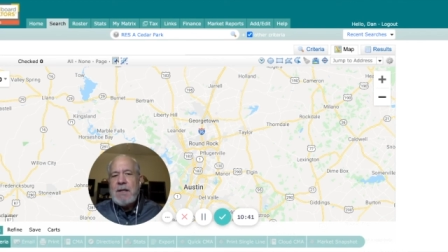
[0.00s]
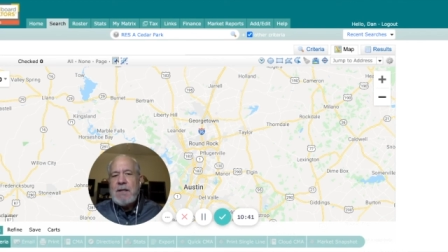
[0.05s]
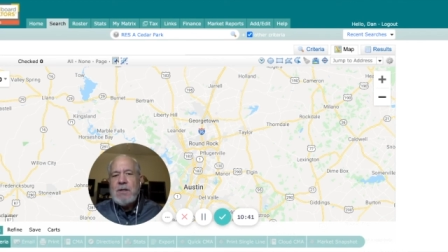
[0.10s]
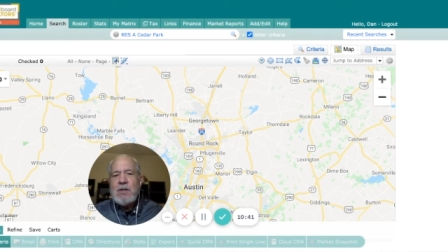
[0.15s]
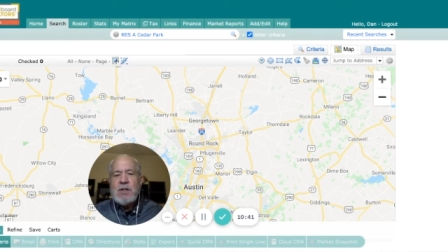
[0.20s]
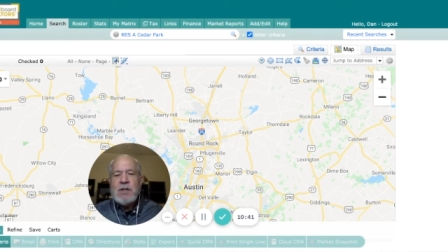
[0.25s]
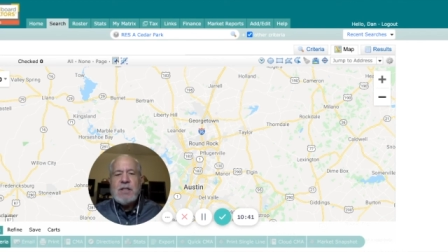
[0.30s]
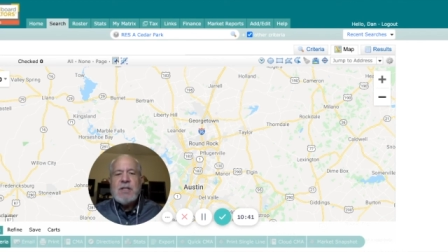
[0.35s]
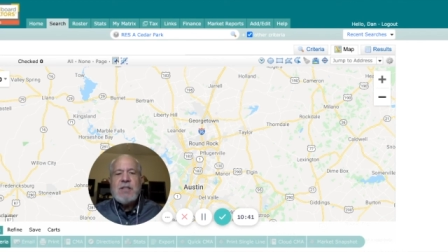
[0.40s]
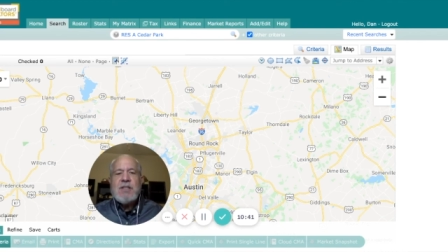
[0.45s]

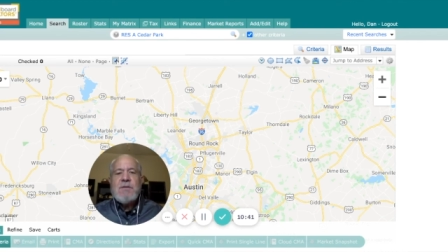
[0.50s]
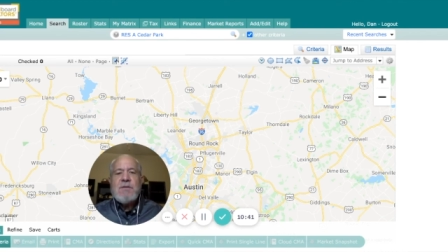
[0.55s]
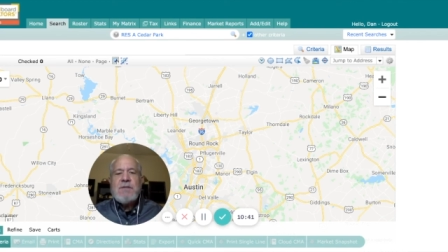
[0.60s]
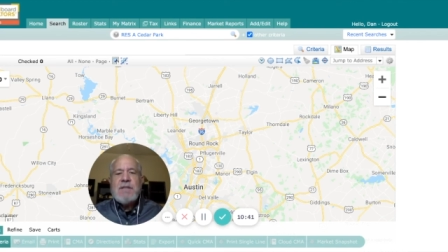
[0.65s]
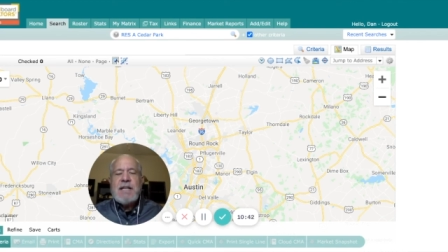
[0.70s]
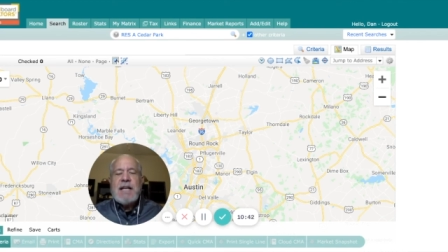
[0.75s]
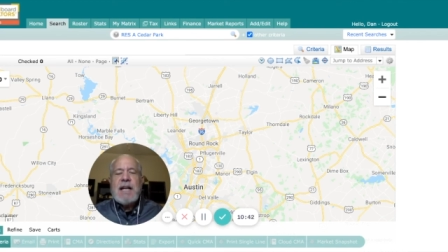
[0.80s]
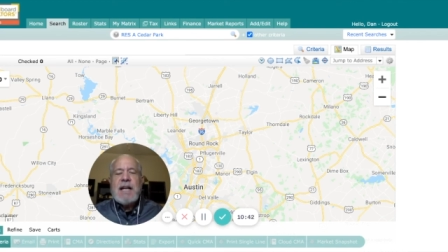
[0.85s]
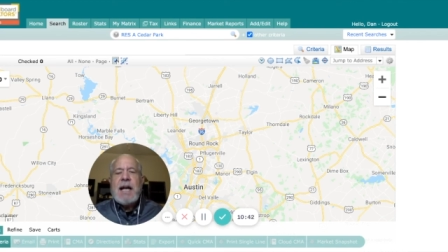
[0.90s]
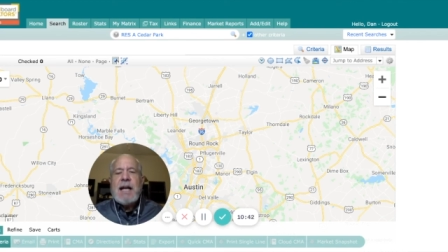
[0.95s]
look, you've
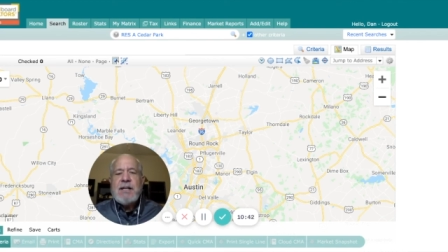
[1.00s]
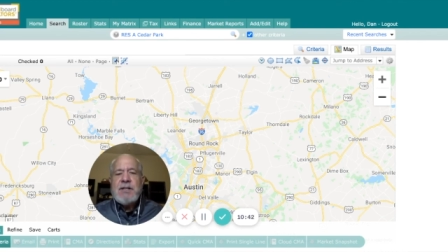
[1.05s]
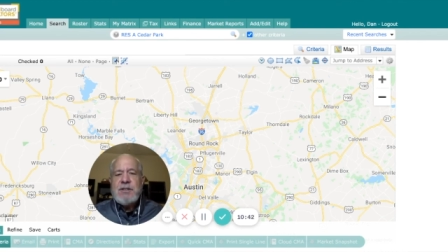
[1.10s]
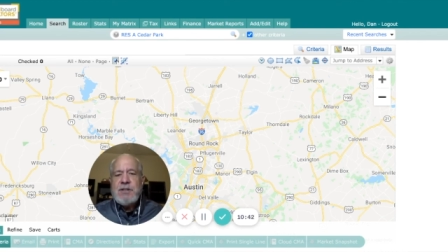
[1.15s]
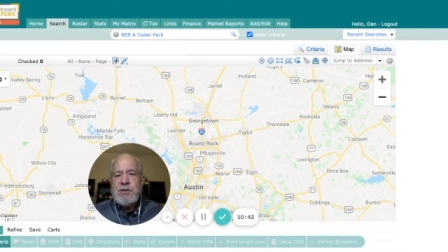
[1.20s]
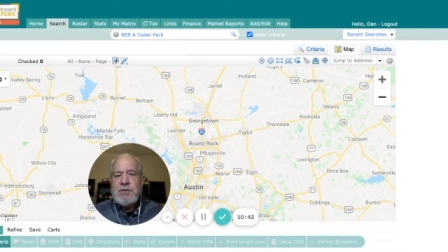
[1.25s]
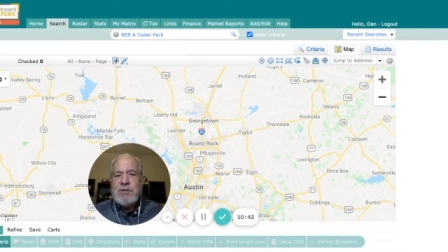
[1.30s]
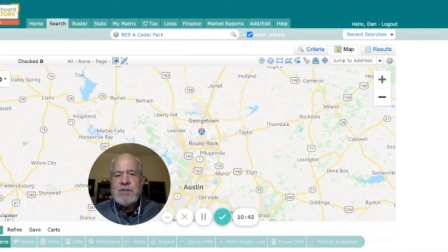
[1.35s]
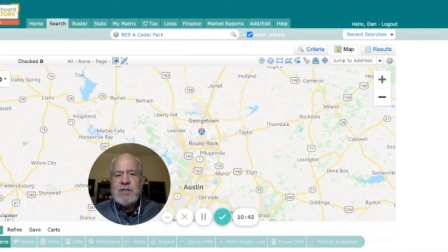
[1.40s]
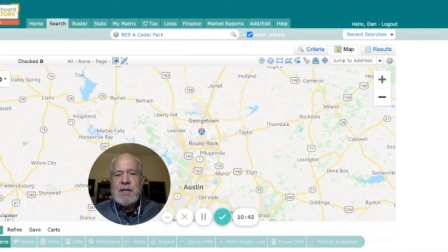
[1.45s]
got to
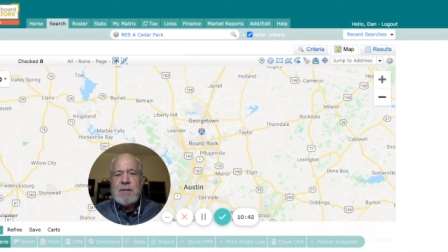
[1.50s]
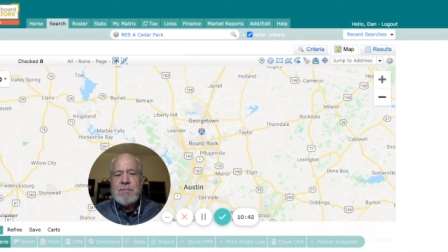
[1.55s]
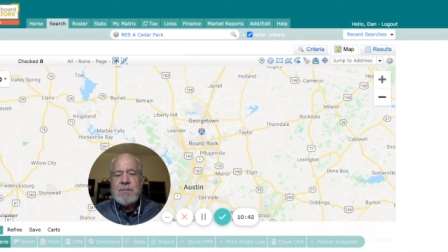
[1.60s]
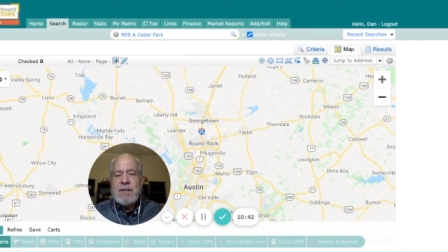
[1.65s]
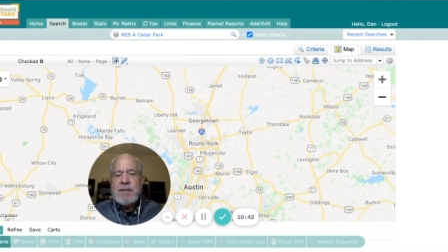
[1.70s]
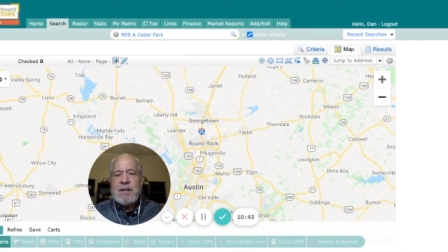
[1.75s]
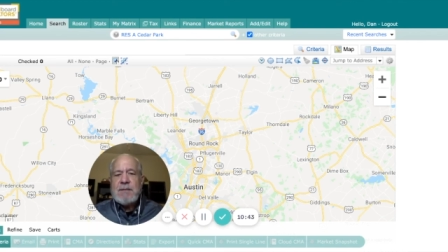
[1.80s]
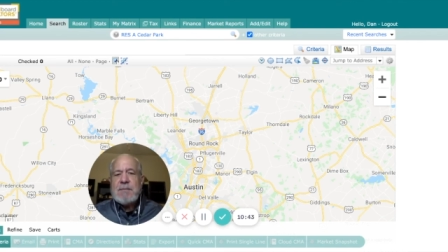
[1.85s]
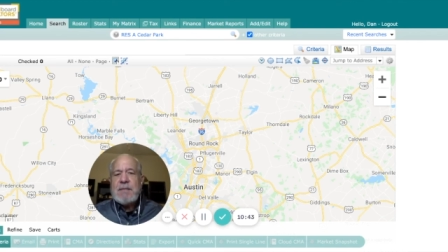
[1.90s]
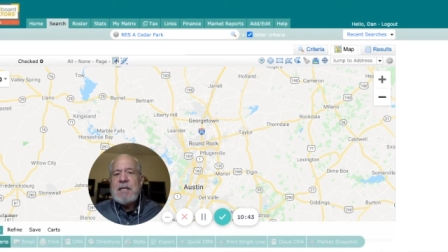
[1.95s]
do
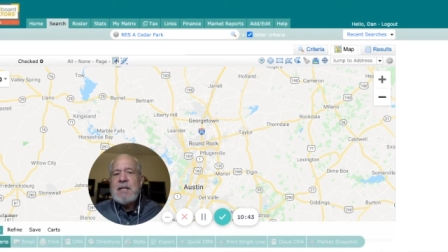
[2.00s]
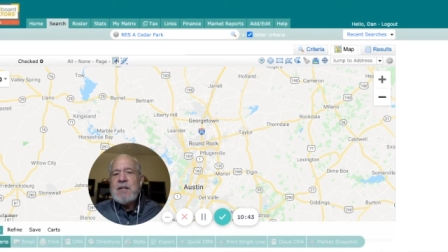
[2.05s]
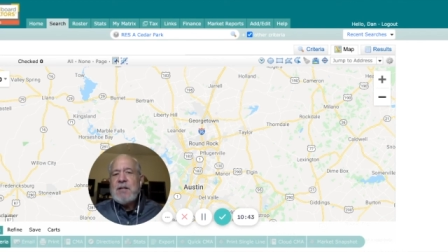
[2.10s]
something.